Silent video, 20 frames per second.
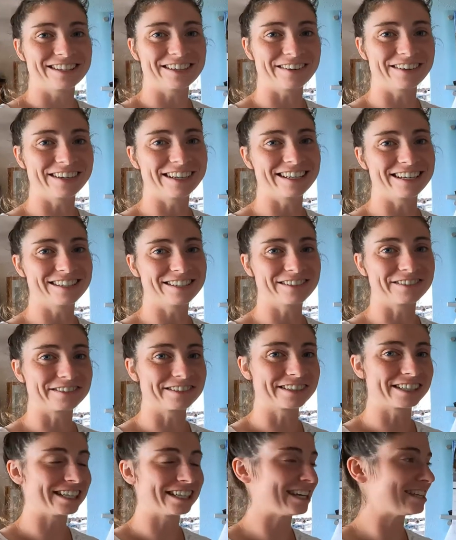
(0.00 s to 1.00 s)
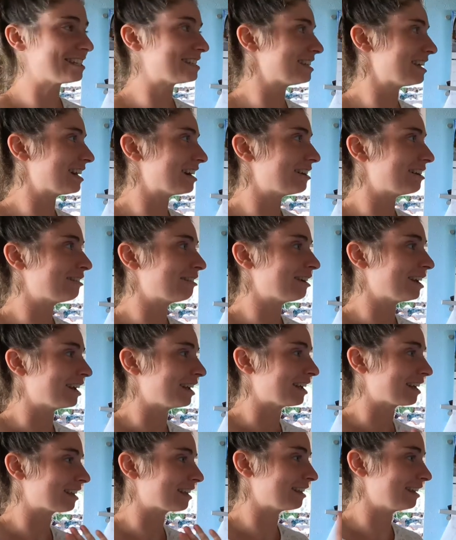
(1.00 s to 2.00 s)
So it is organized now
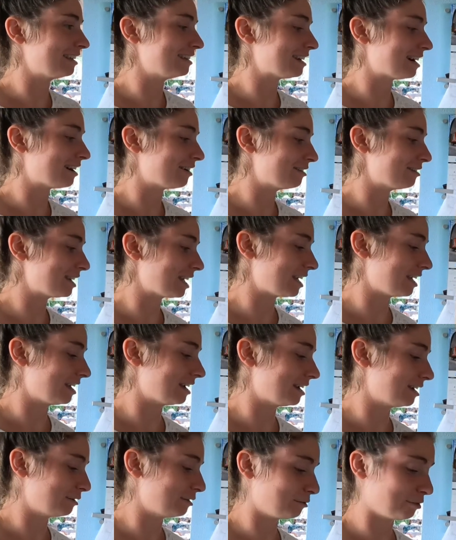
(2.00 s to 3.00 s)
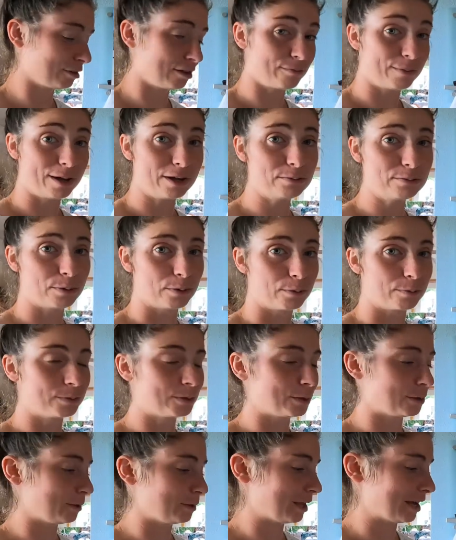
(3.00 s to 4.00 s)
and cleaned out and free of mouse
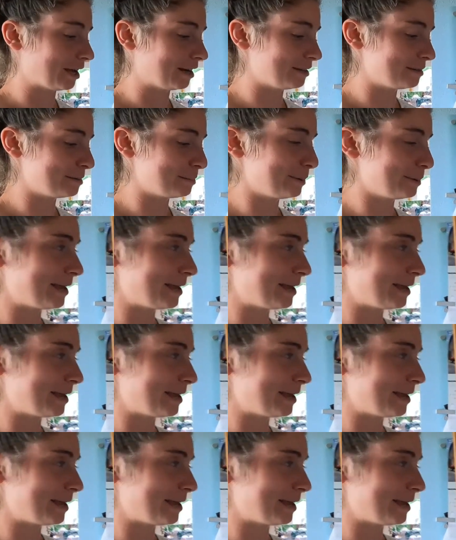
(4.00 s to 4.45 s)
poop, so that is